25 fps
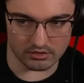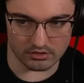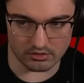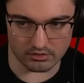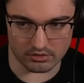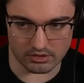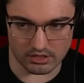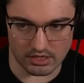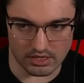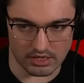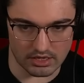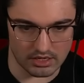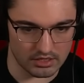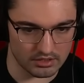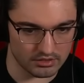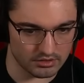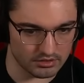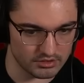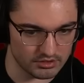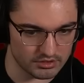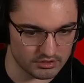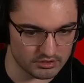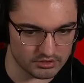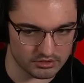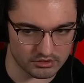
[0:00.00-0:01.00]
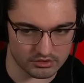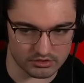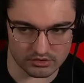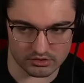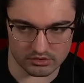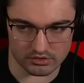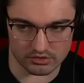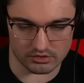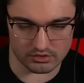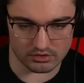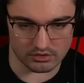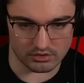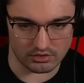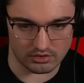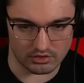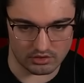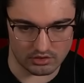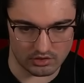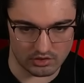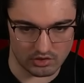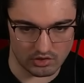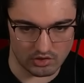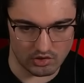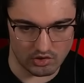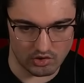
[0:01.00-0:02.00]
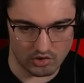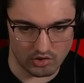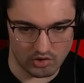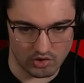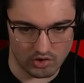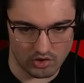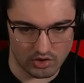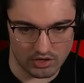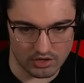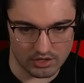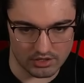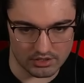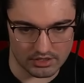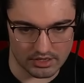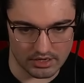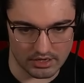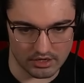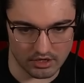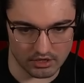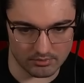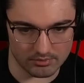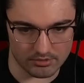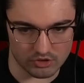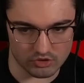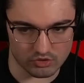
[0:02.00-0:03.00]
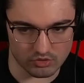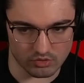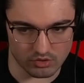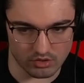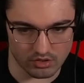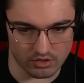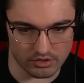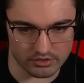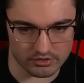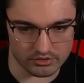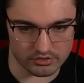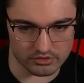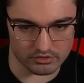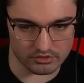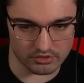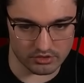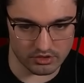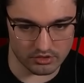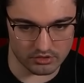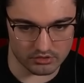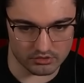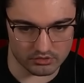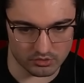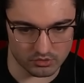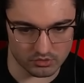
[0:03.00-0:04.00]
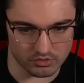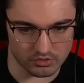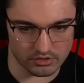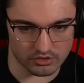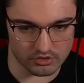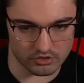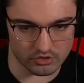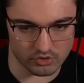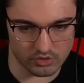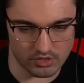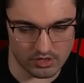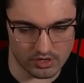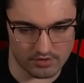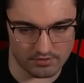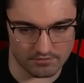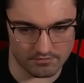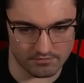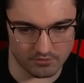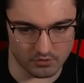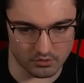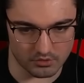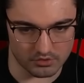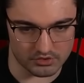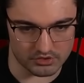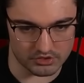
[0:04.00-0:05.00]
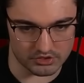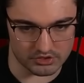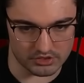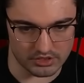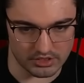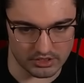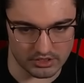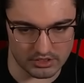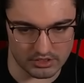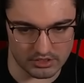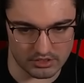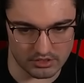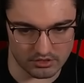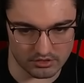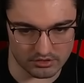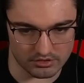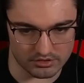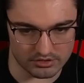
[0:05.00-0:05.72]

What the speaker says: Okay, this cannot be drawing studio, so we're going to try and force study here.